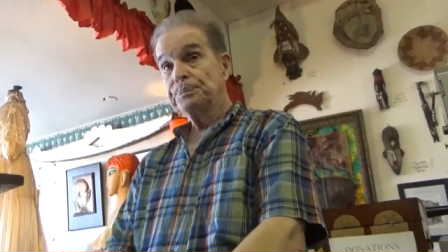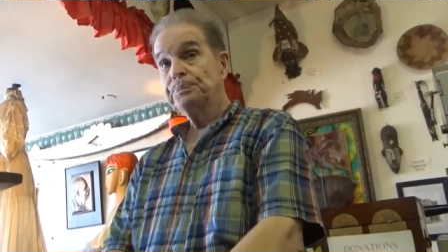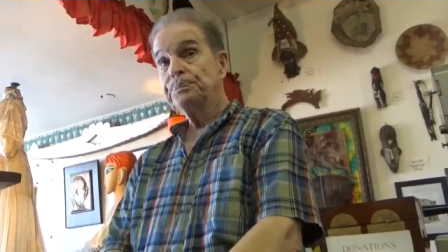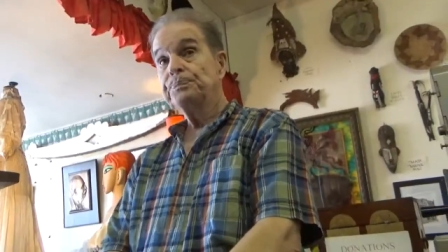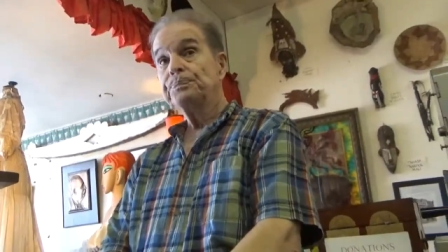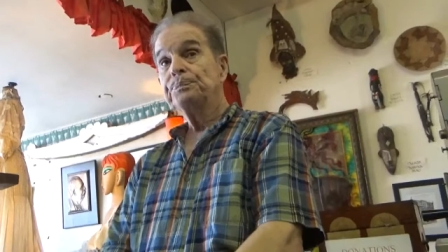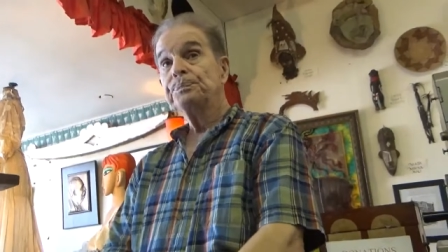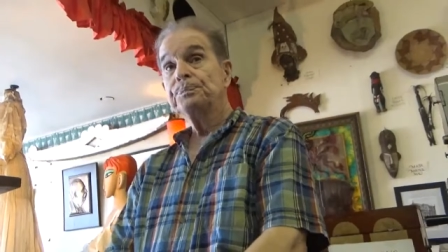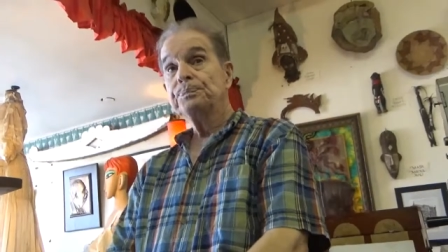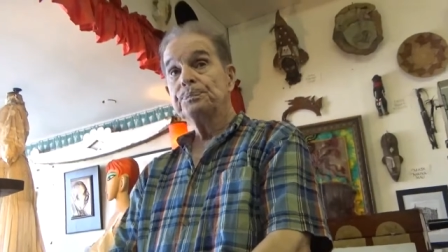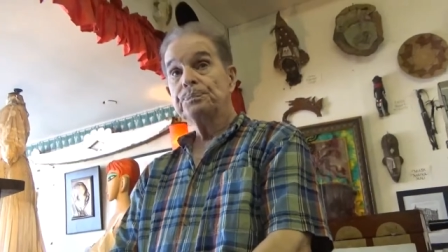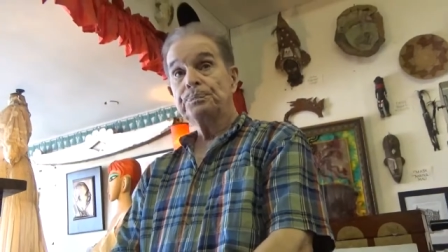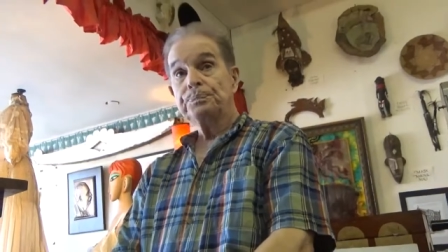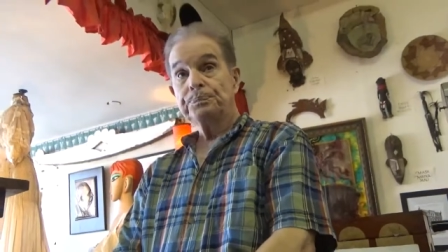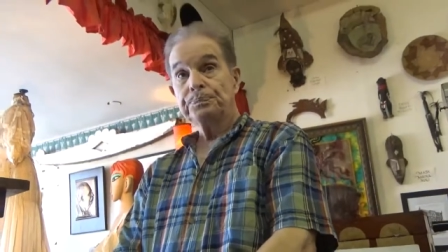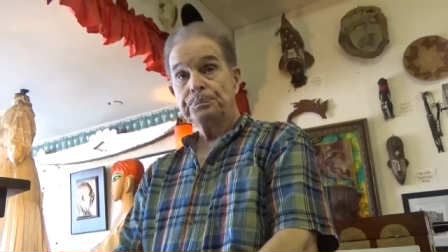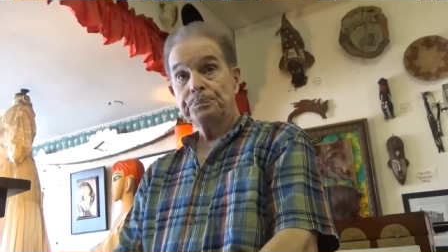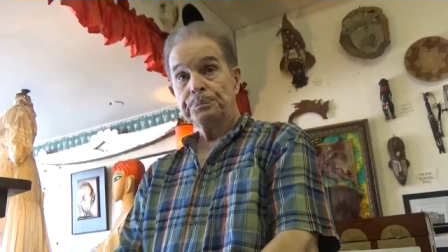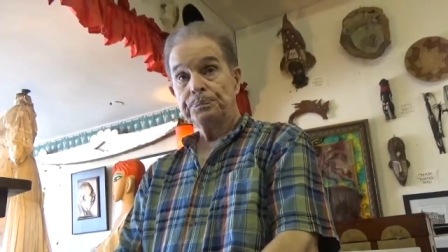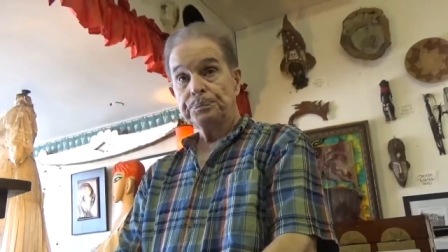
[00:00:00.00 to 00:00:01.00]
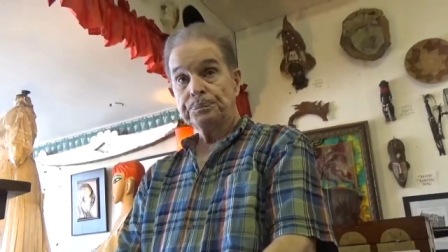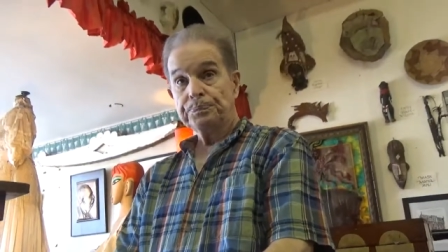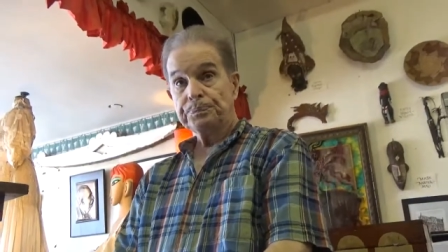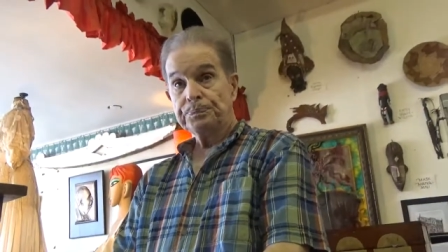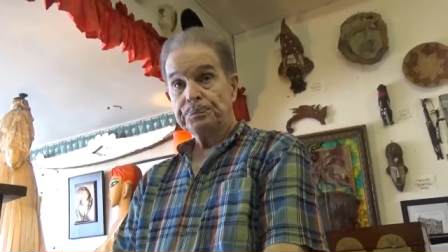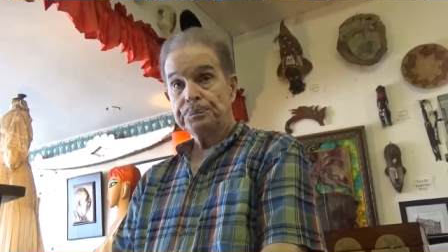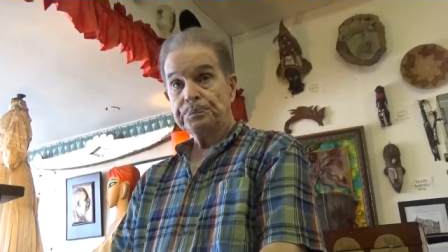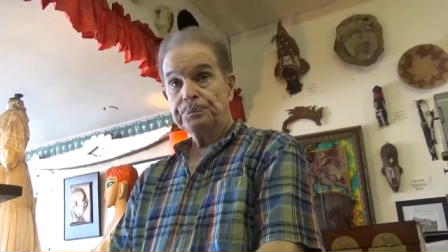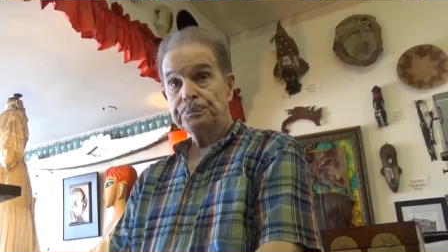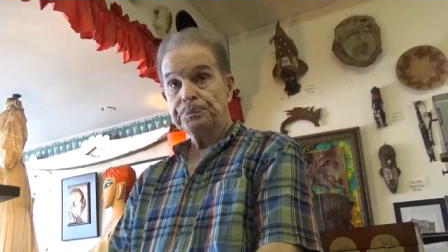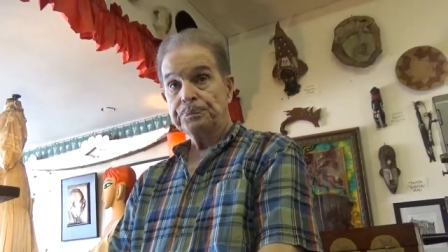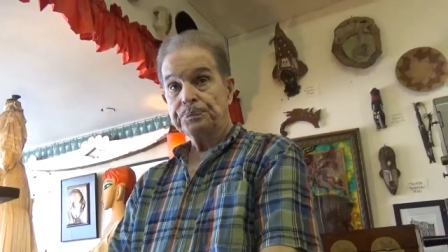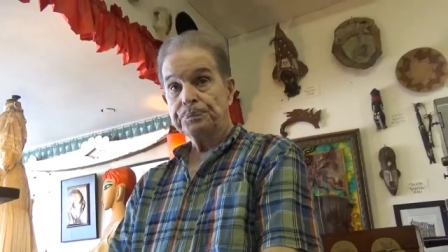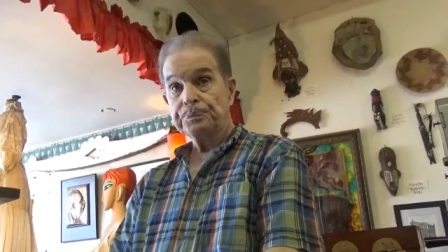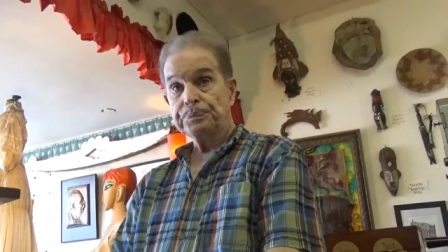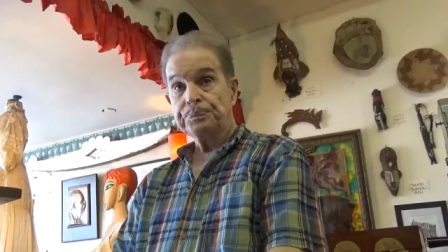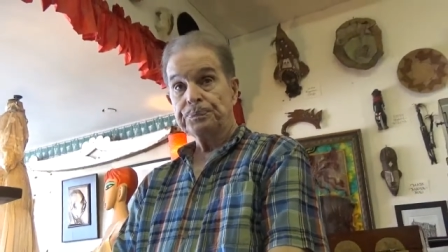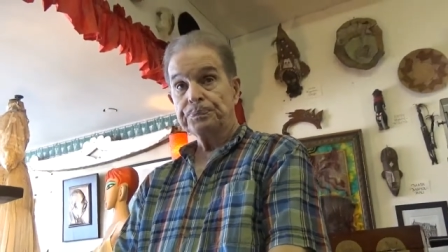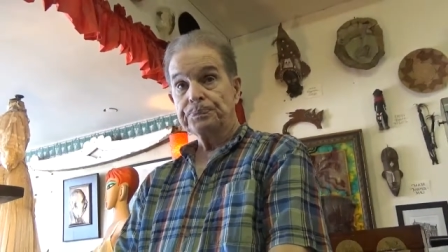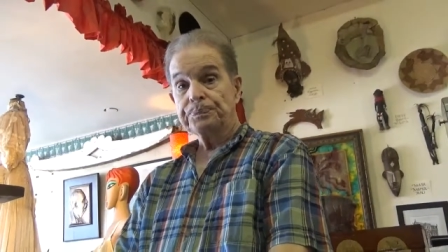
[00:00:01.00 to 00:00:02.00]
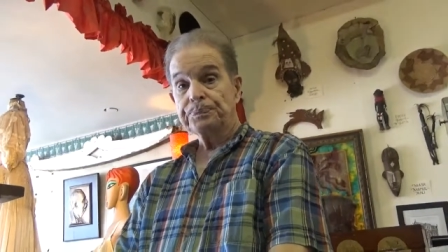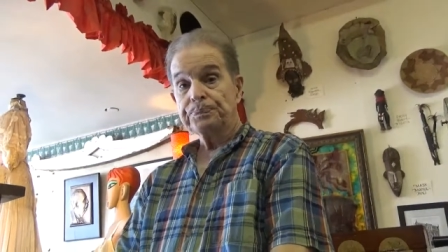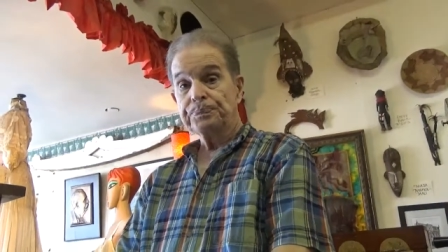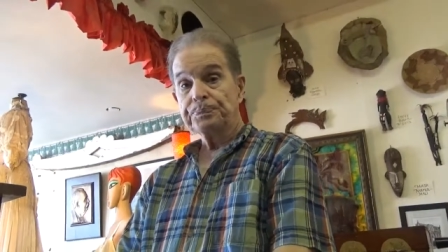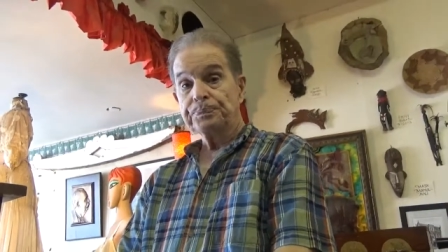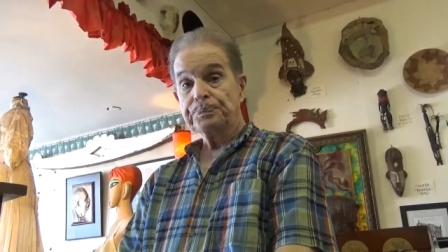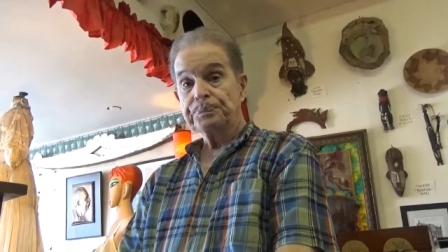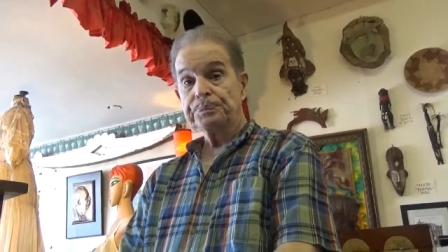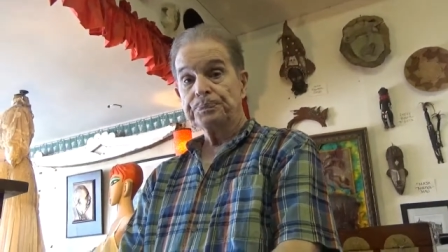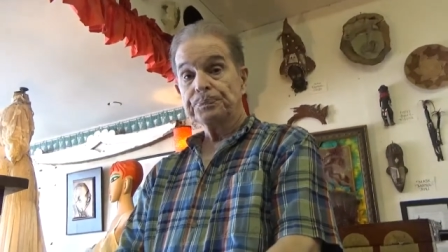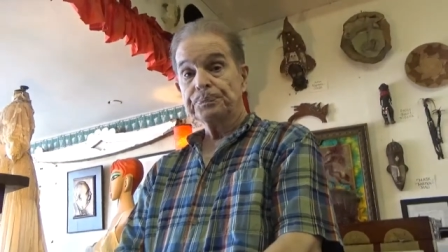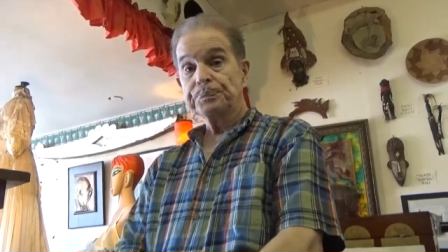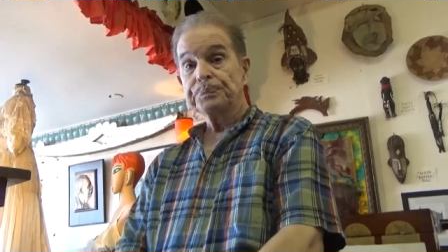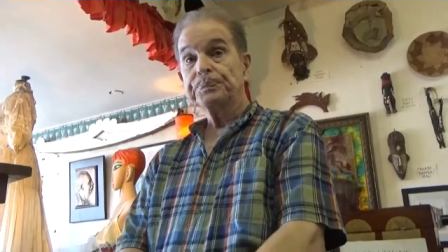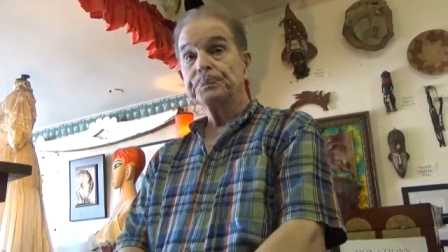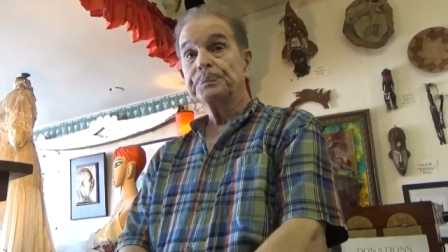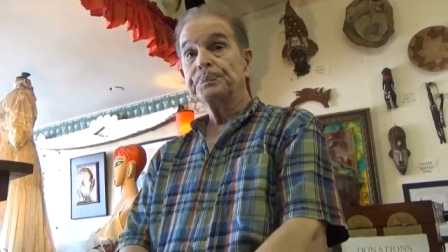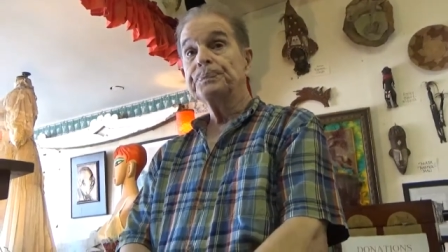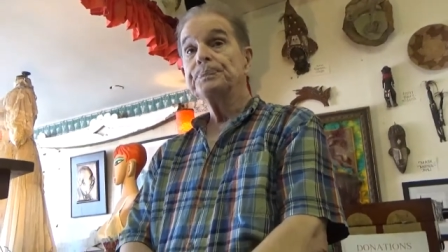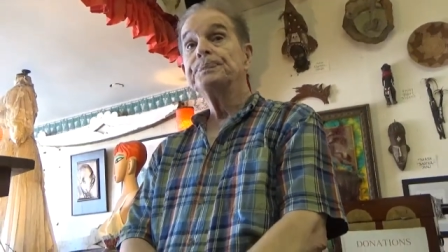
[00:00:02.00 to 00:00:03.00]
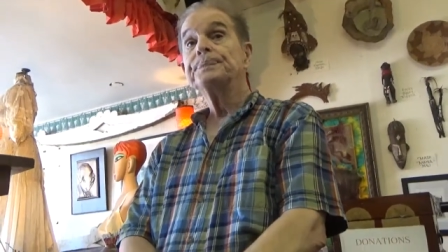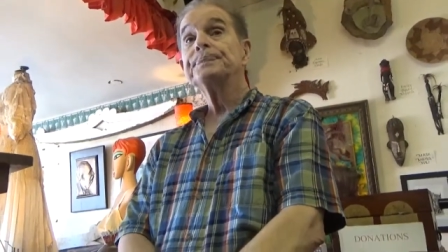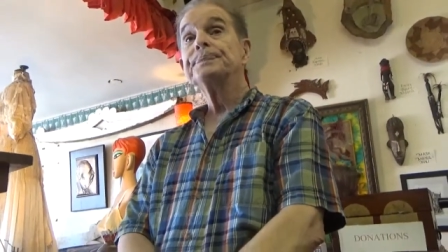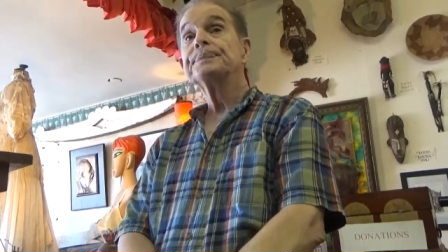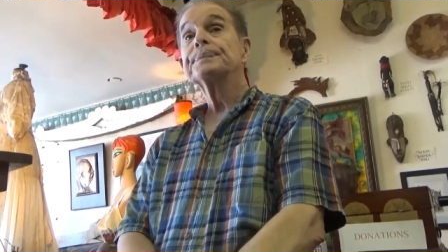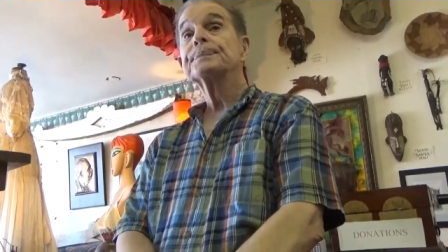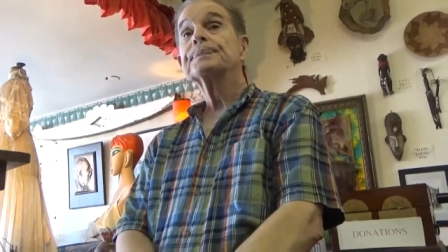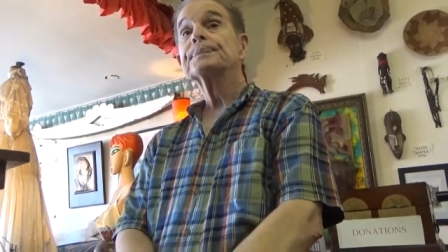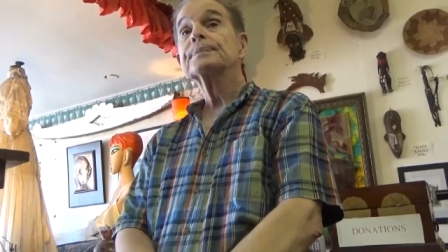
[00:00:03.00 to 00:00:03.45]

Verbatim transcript: you said that this original building was built when?